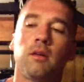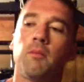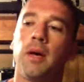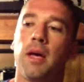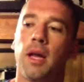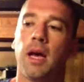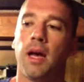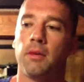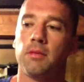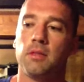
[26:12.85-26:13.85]
But I
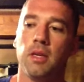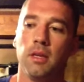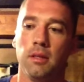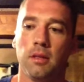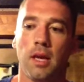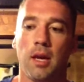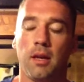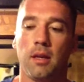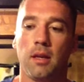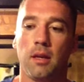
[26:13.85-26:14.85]
have seen that
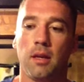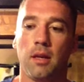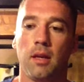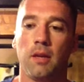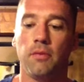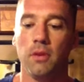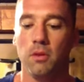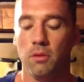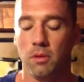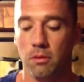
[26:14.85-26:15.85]
if
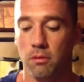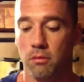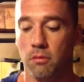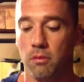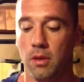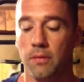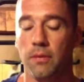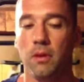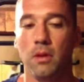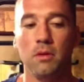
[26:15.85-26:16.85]
you
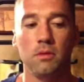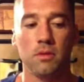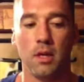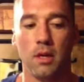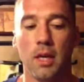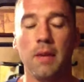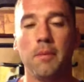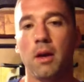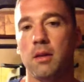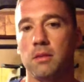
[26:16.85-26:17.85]
use keep
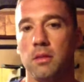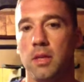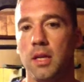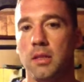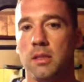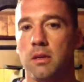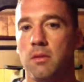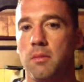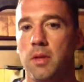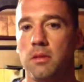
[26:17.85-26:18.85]
constant tension on
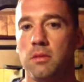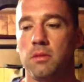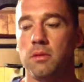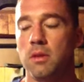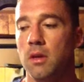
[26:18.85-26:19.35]
the muscle,